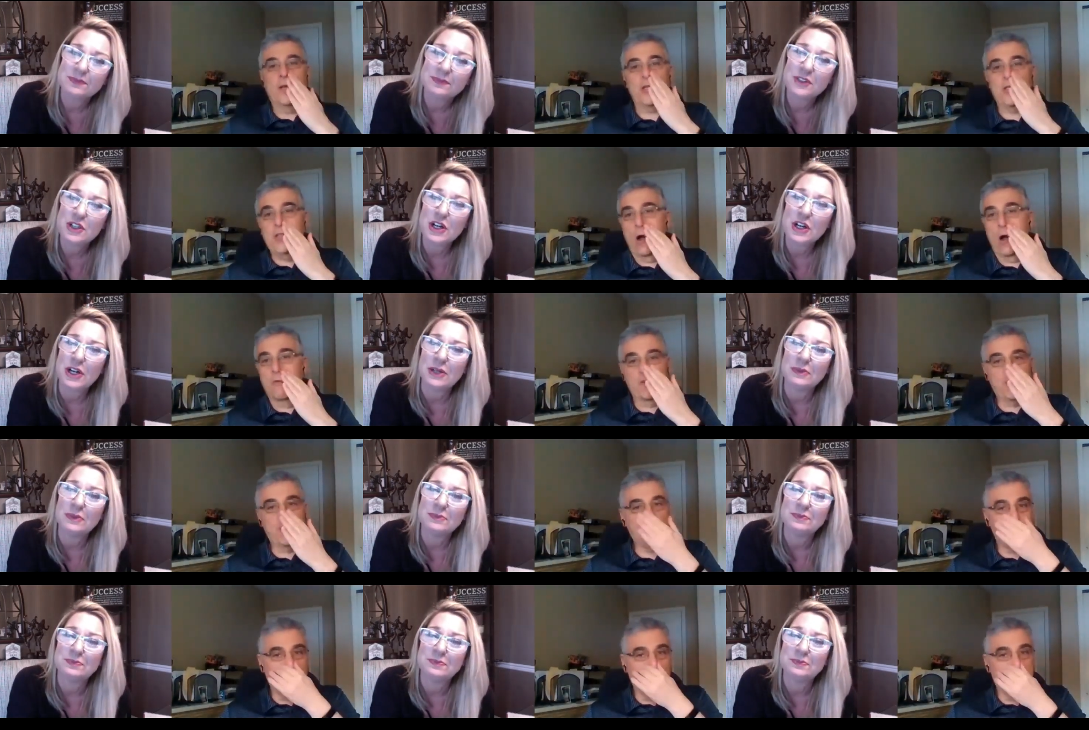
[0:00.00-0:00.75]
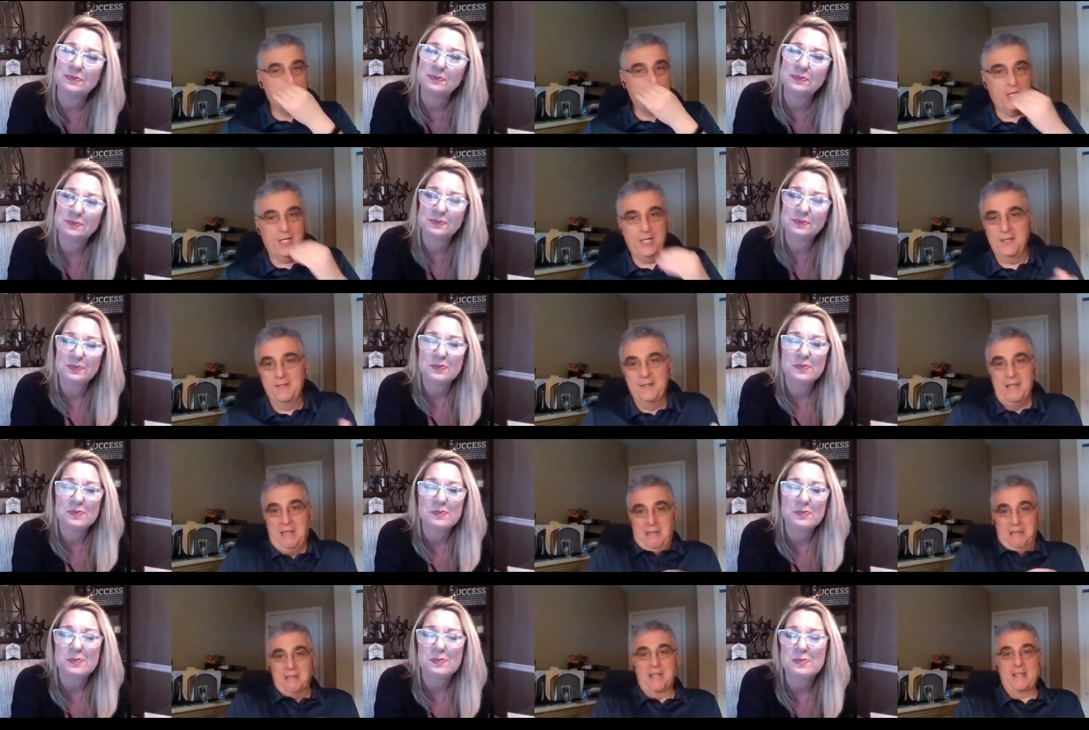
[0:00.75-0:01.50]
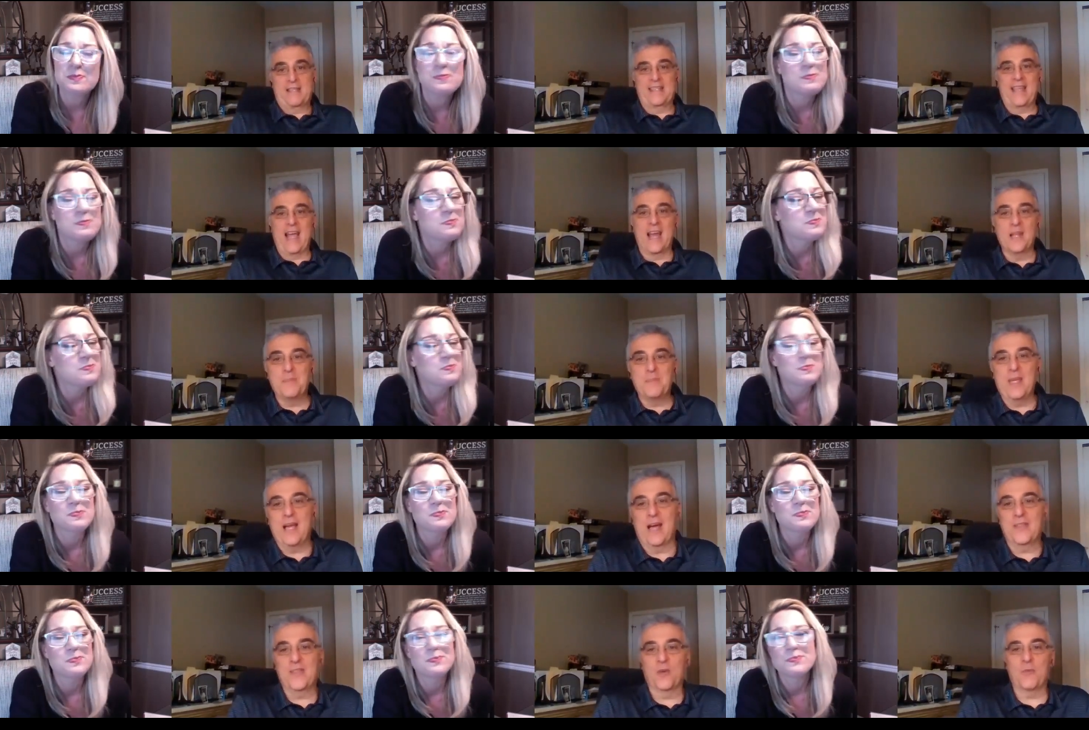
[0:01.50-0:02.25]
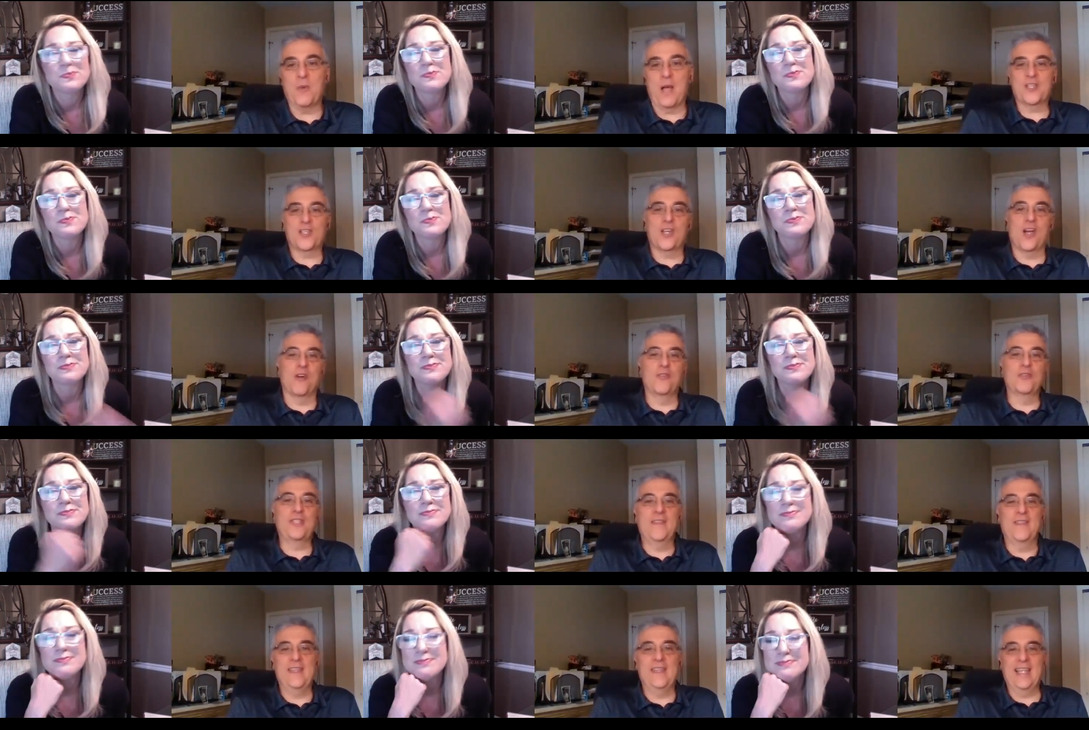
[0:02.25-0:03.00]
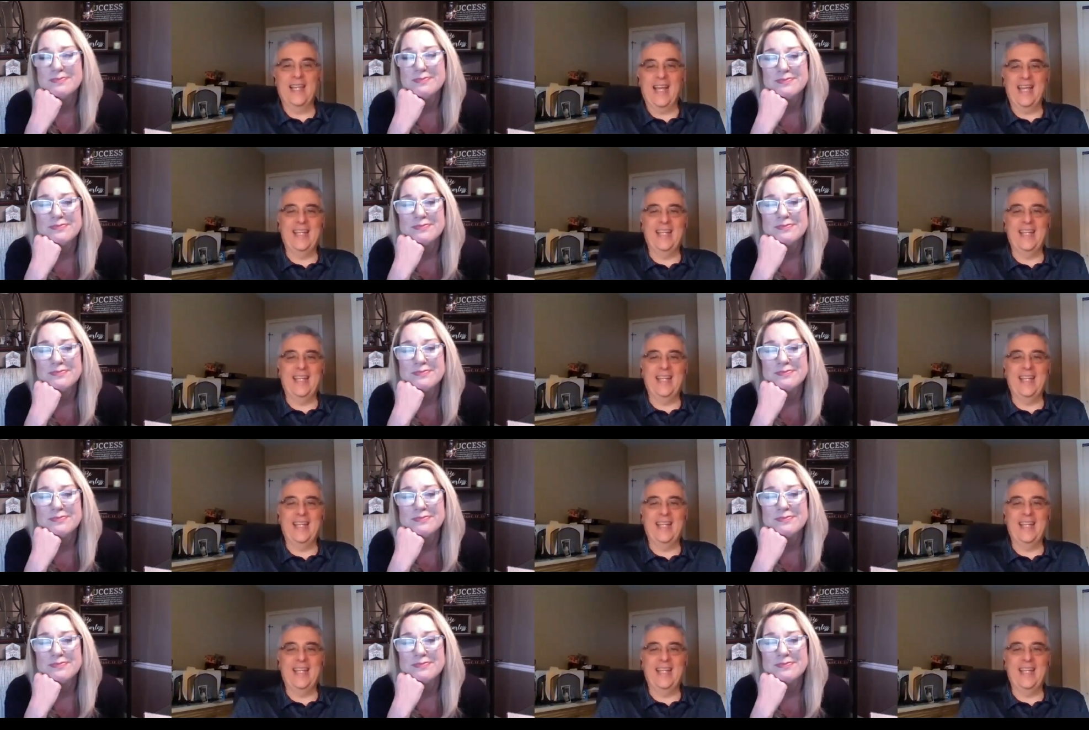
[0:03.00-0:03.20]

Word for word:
Speaker 1: sure. there's no restriction. It's got to be on the west coast of the